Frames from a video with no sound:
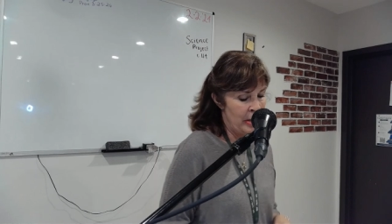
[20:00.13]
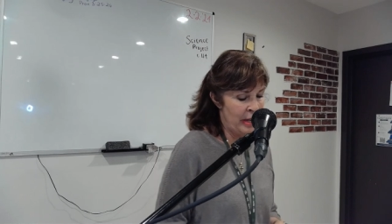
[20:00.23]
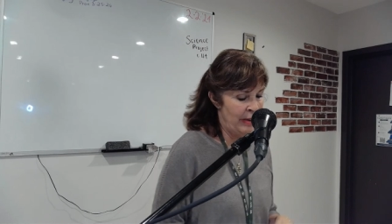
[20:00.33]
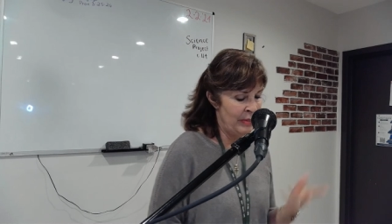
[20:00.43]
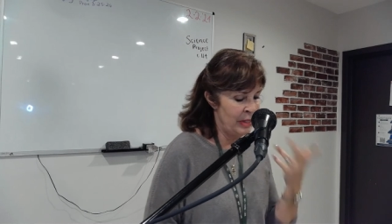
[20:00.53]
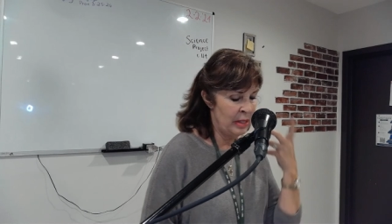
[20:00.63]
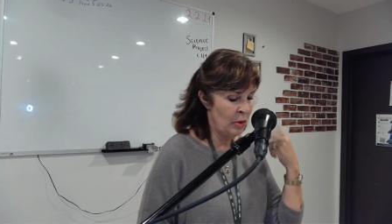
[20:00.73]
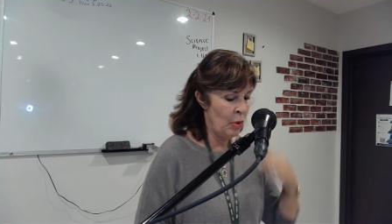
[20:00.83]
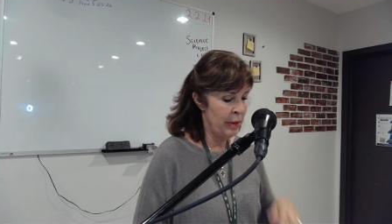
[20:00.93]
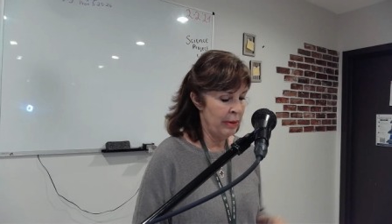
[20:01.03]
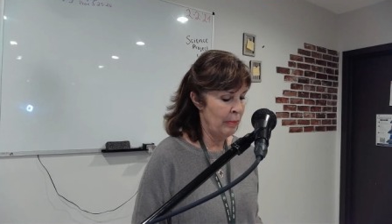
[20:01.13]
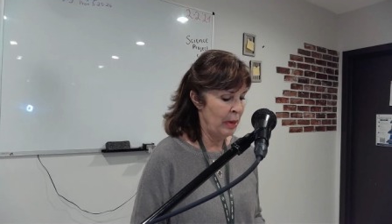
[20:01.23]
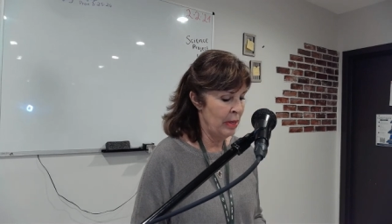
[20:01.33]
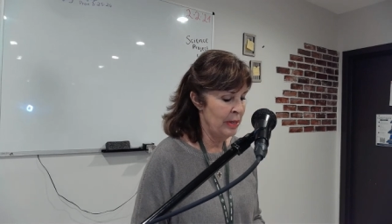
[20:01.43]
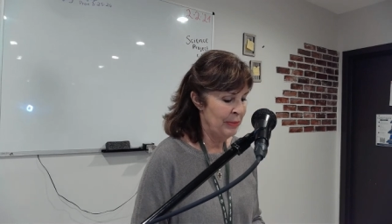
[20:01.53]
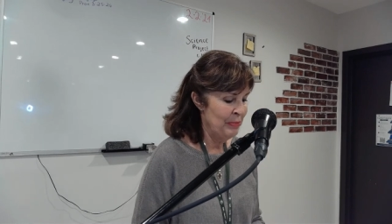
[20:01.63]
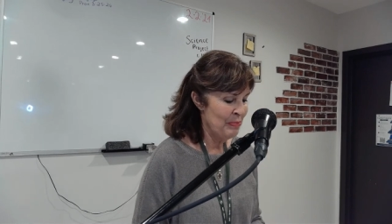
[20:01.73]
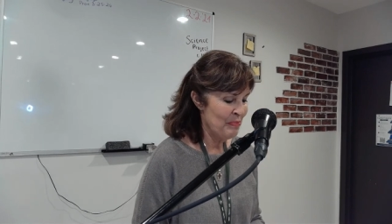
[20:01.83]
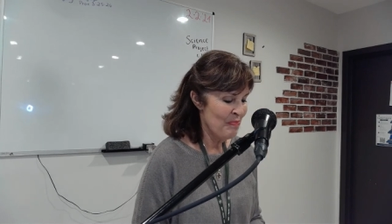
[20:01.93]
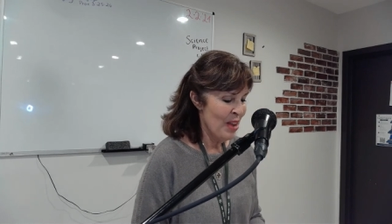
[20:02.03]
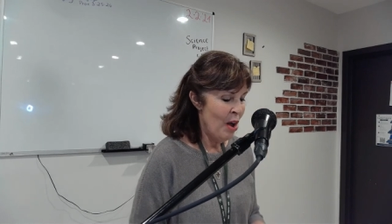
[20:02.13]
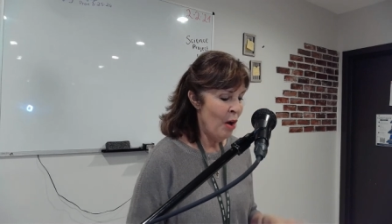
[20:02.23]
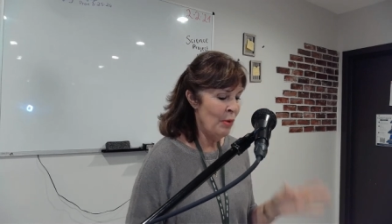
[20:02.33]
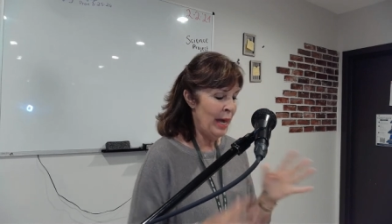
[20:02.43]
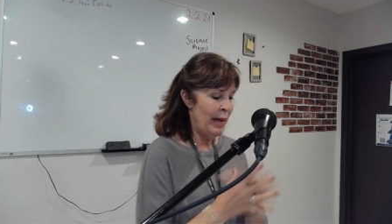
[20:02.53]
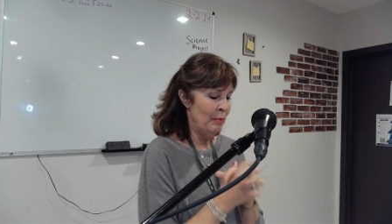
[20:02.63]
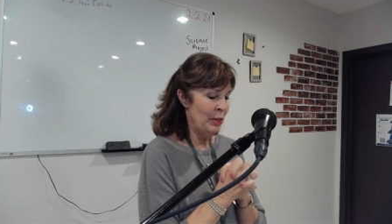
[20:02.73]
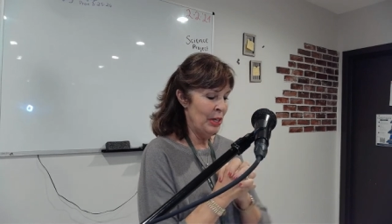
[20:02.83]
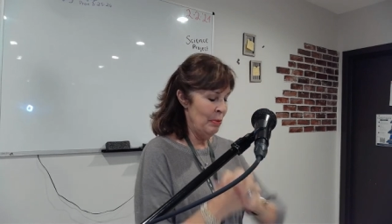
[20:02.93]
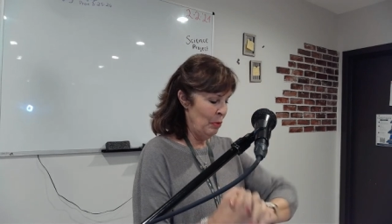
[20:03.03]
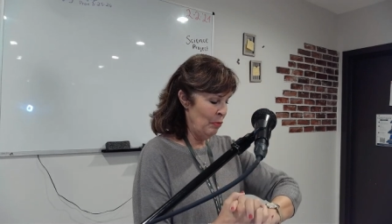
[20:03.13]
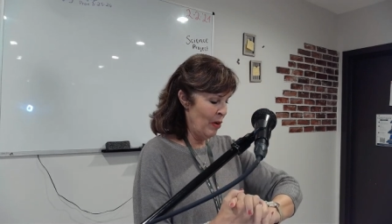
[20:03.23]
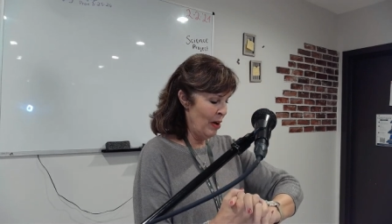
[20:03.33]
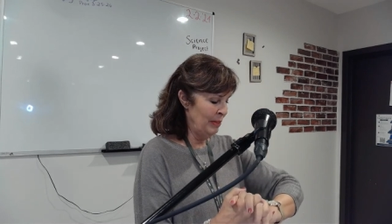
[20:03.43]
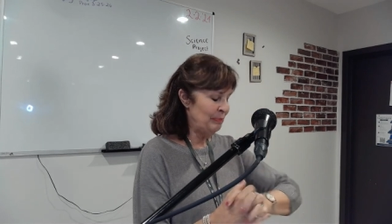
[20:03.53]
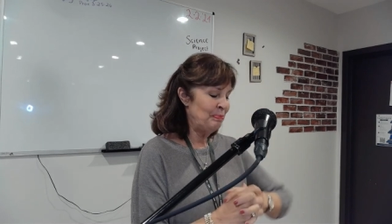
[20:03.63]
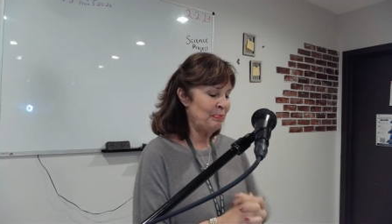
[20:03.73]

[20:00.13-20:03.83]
I have this inquiring mind. Okay, we're going to move on.